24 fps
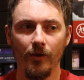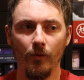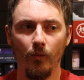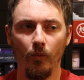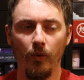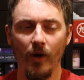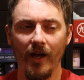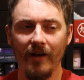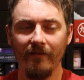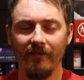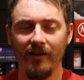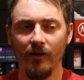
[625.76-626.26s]

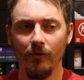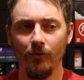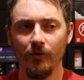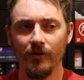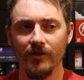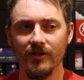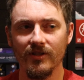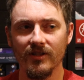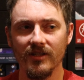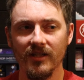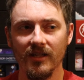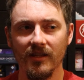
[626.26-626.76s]
Where I
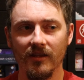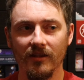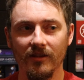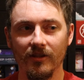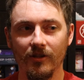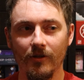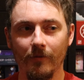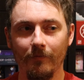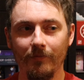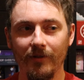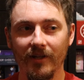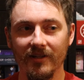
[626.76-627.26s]
would say that
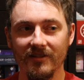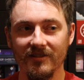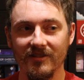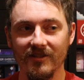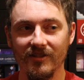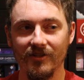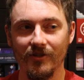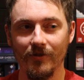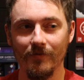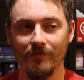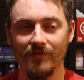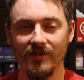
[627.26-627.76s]
the
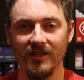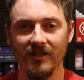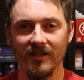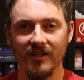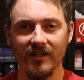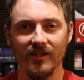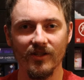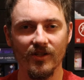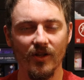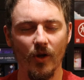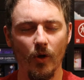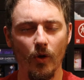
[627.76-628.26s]
complexity comes in
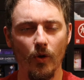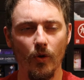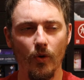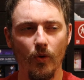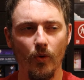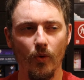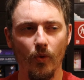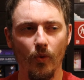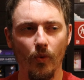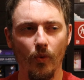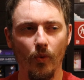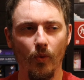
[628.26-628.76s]
is
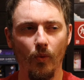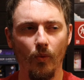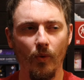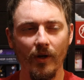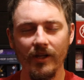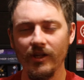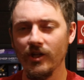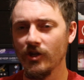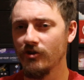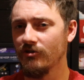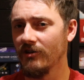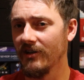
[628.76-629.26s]

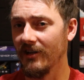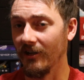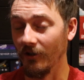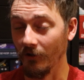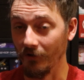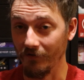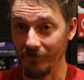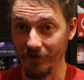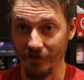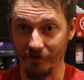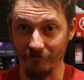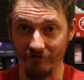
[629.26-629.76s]
when you're trying to
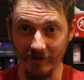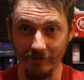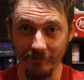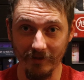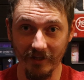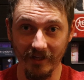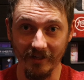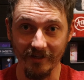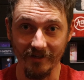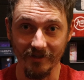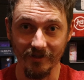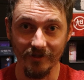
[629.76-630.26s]
look for 3
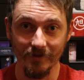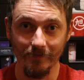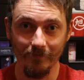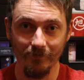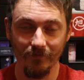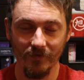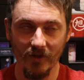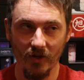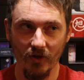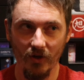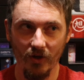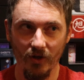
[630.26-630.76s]
players.
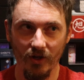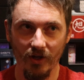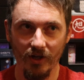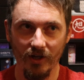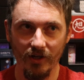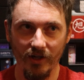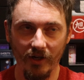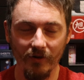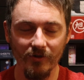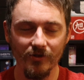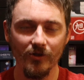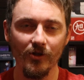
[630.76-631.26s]

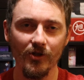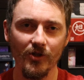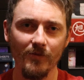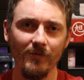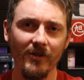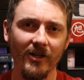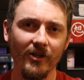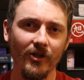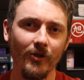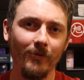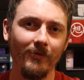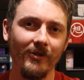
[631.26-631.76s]
Now, it's not
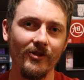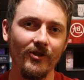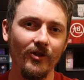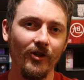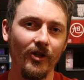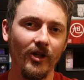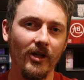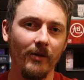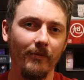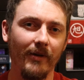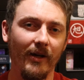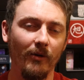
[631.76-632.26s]
something I normally
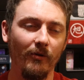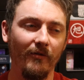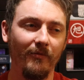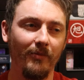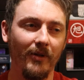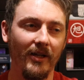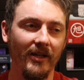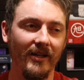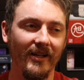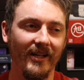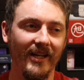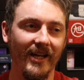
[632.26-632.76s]
talk about with
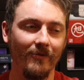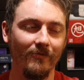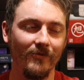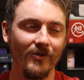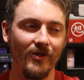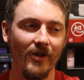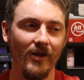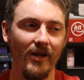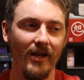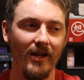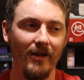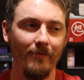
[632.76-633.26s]
player
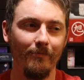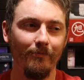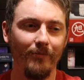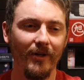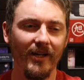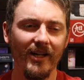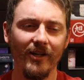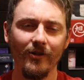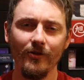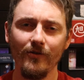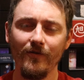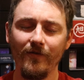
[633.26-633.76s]
count,
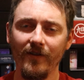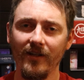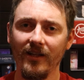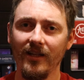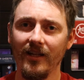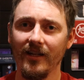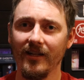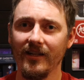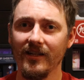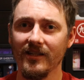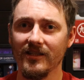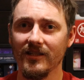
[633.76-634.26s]
but I do feel
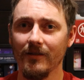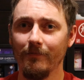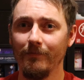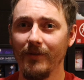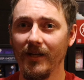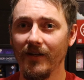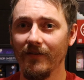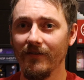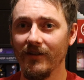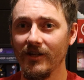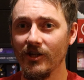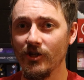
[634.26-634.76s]
like it's a
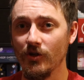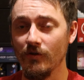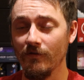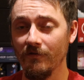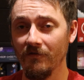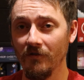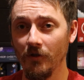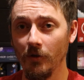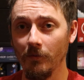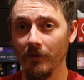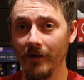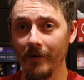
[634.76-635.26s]
bit of an issue
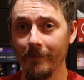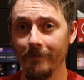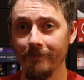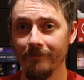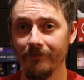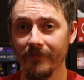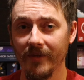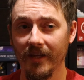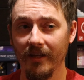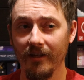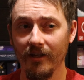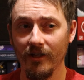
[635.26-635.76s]
for me.
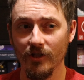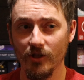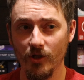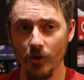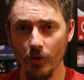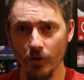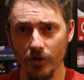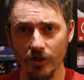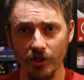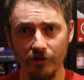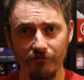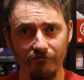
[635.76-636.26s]

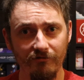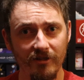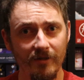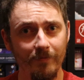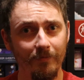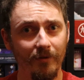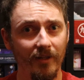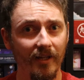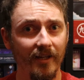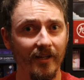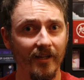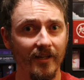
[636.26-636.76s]
2 to 3
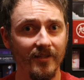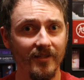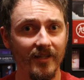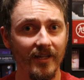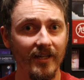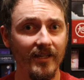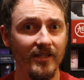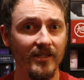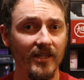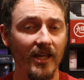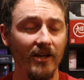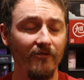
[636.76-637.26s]
players
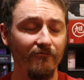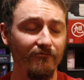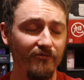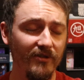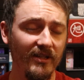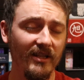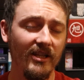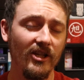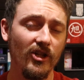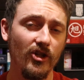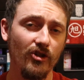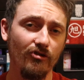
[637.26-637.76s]
is that
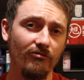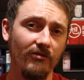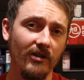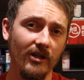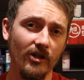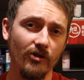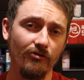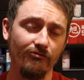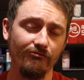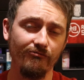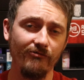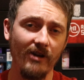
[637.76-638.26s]
really
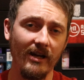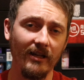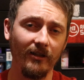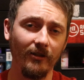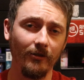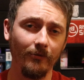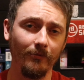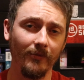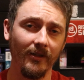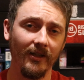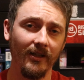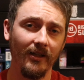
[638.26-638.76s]
strange
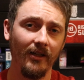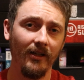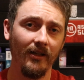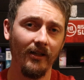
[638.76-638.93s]
realm